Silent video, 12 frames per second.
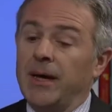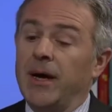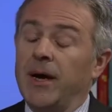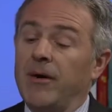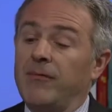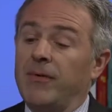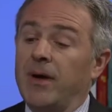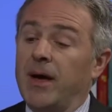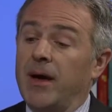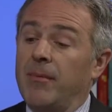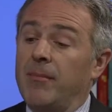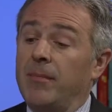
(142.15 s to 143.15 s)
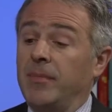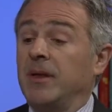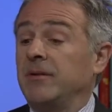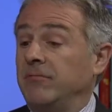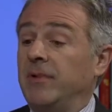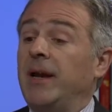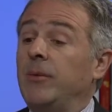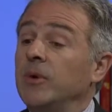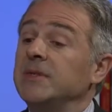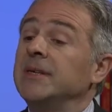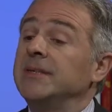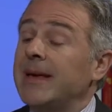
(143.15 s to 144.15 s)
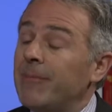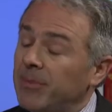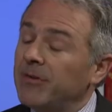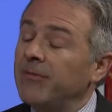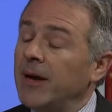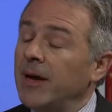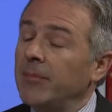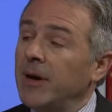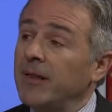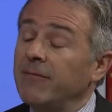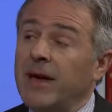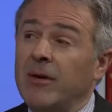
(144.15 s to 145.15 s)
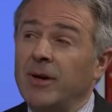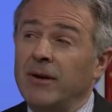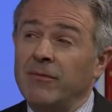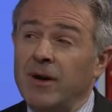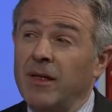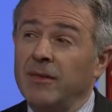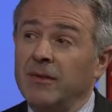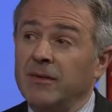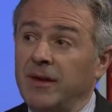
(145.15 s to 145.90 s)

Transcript: of um, that really was exemplified by the founding fathers